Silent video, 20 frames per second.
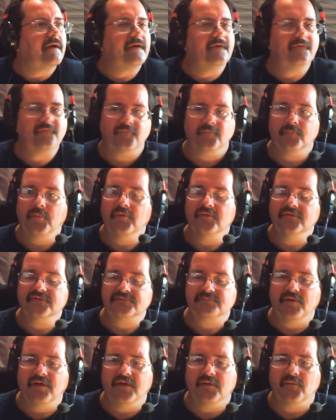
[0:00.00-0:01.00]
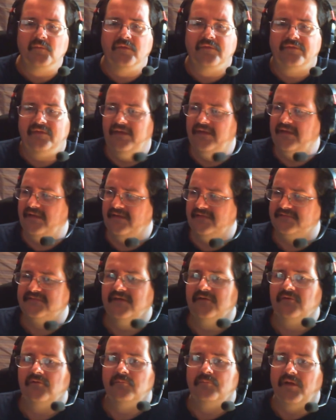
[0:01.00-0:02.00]
like a
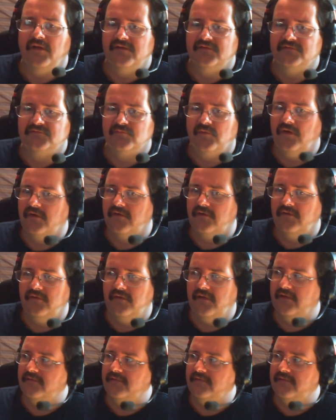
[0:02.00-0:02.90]
single planeswalker and